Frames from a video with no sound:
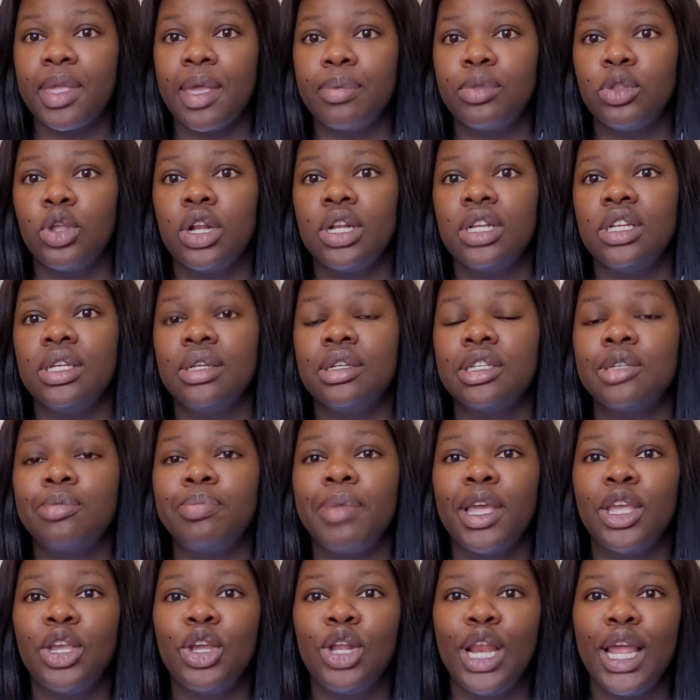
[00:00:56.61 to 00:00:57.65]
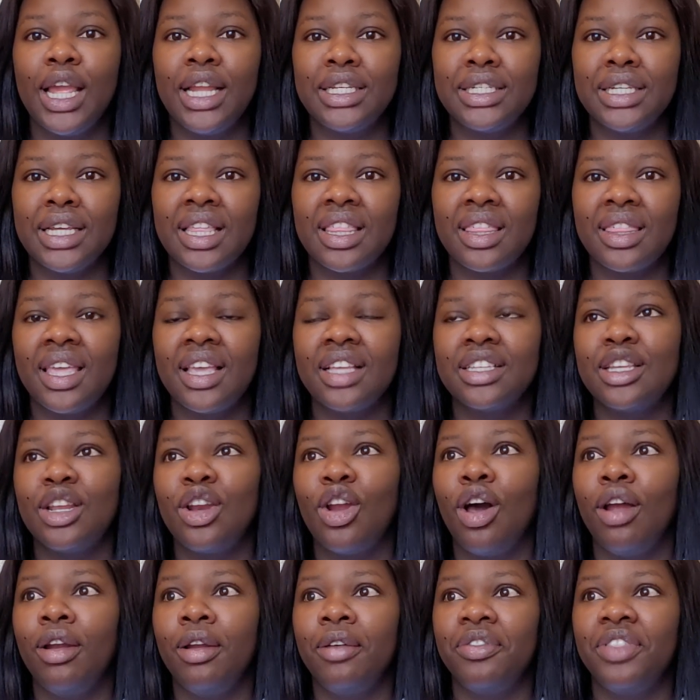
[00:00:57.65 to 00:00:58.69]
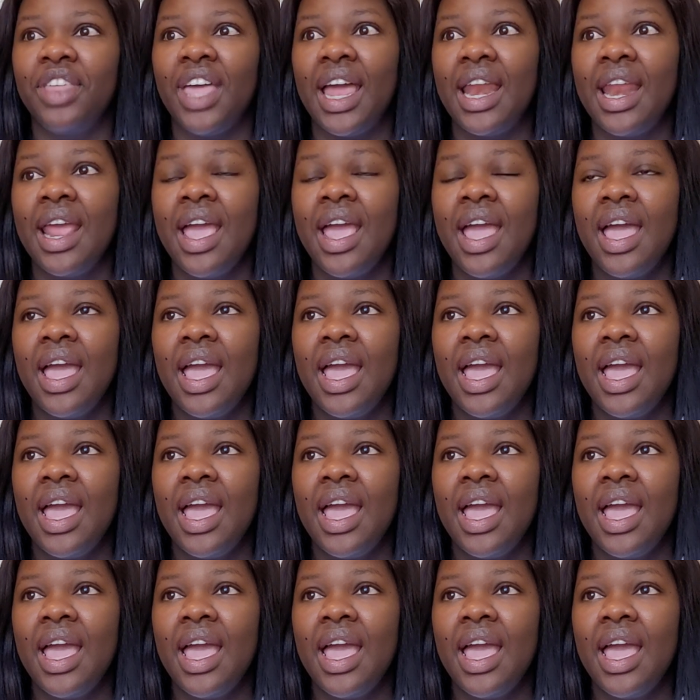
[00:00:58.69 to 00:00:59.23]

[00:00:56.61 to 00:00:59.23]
kept on speculating things and all of that.